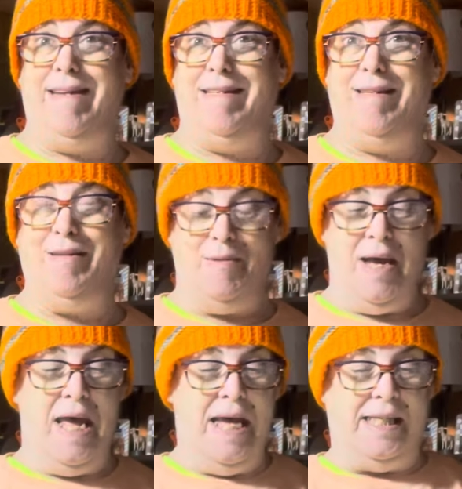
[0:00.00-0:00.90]
do.
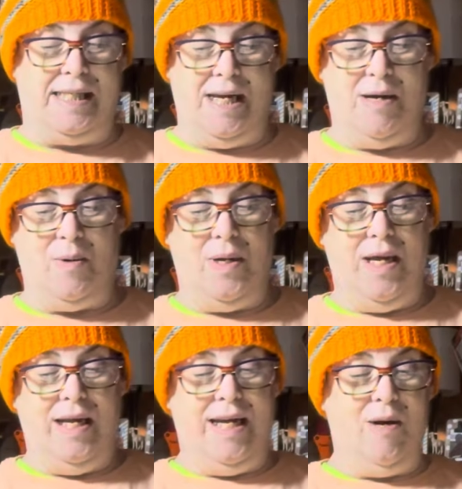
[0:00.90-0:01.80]
So,
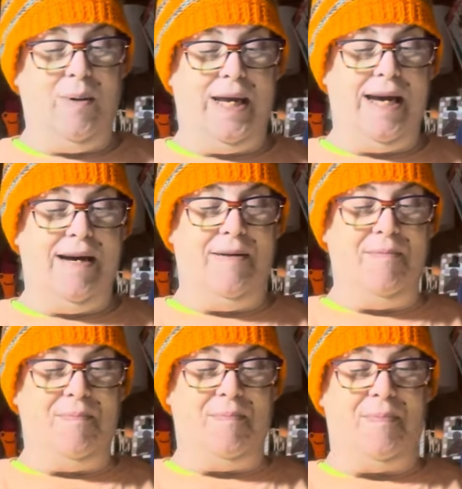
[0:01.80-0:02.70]
here we go.